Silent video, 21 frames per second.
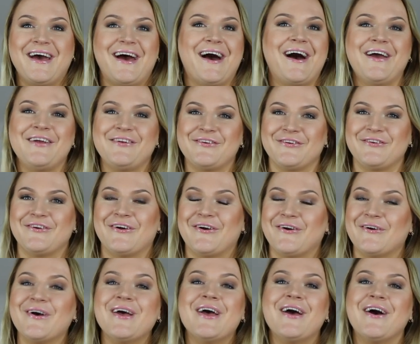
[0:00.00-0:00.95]
I don't
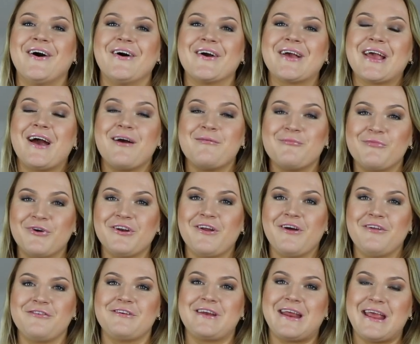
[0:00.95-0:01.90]
know. Okay, I'm
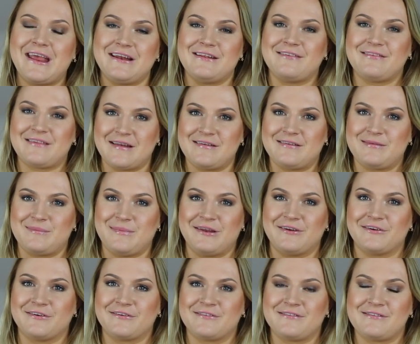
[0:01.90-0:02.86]
180
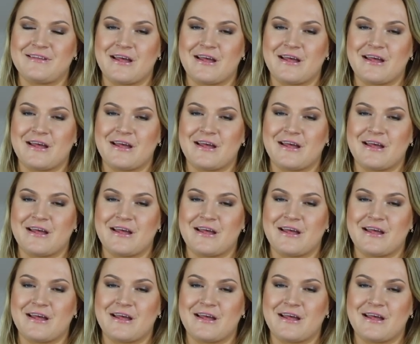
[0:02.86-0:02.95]
centimeters.